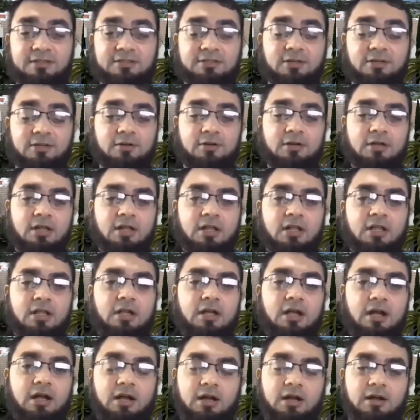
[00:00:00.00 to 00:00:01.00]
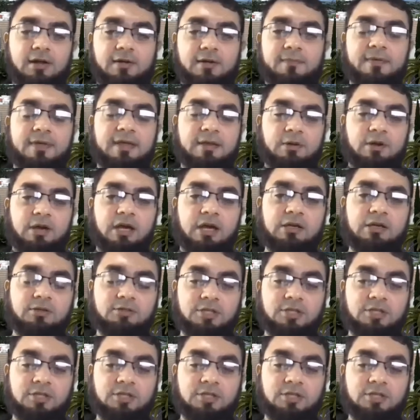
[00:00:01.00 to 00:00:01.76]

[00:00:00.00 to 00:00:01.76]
So I